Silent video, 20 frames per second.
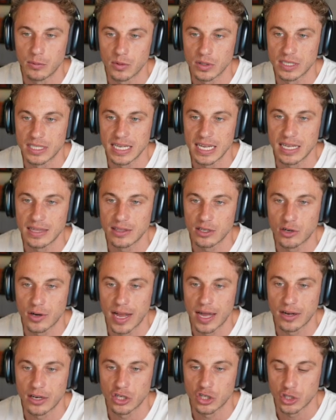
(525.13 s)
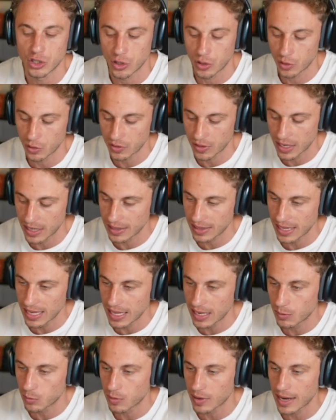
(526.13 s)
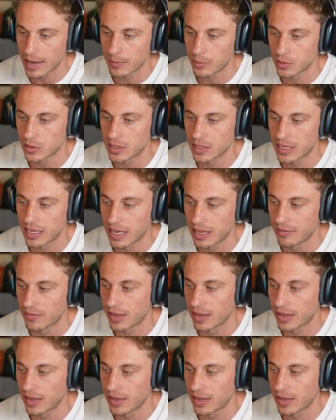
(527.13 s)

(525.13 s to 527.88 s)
we're seeing the grounded truth, and then we're able to give a